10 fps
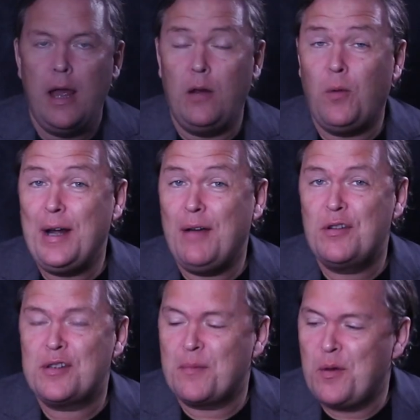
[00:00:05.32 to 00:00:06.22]
Hello wine
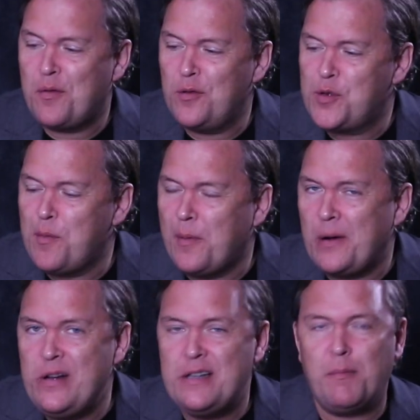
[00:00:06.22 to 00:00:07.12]
lovers, I'm going through some of
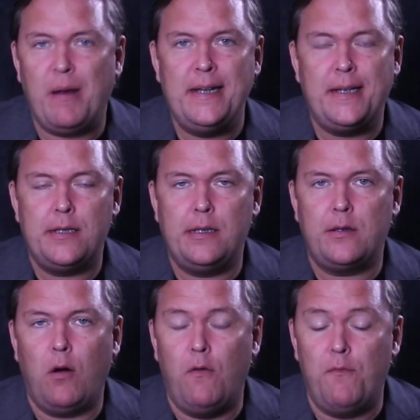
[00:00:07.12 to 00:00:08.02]
my recent blind
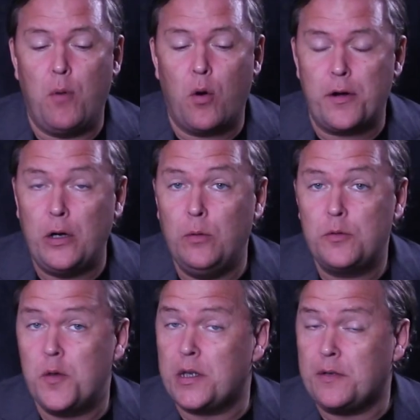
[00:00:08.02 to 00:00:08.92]
tastings of Bordeaux
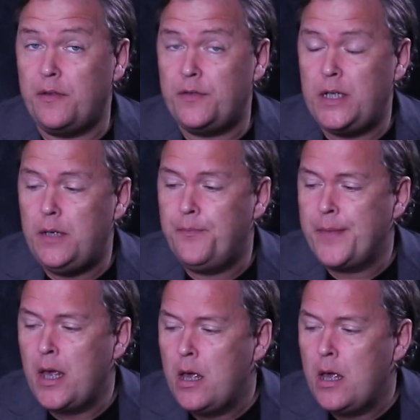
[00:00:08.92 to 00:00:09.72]
twenty fifteen.